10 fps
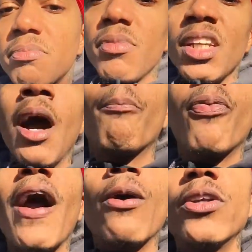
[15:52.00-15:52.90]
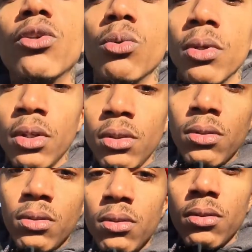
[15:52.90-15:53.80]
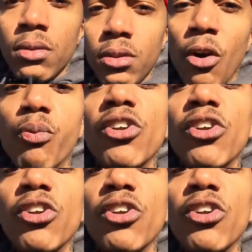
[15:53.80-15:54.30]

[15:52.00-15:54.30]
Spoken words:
I'm proud of you, of what